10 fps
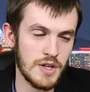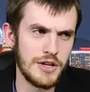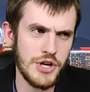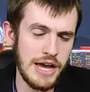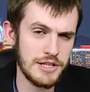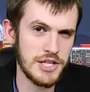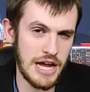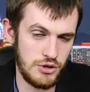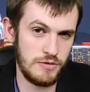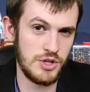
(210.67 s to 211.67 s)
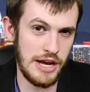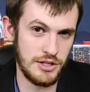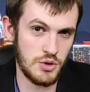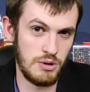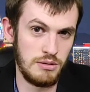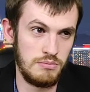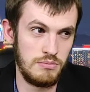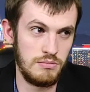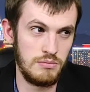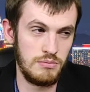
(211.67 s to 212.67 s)
A giant statue of a giant squid.
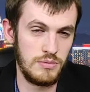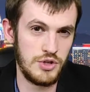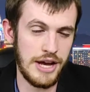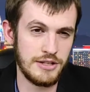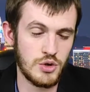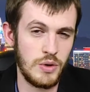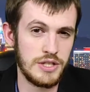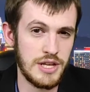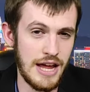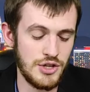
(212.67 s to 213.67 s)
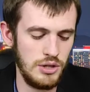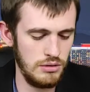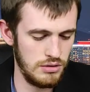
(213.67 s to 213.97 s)
A giant squid statue?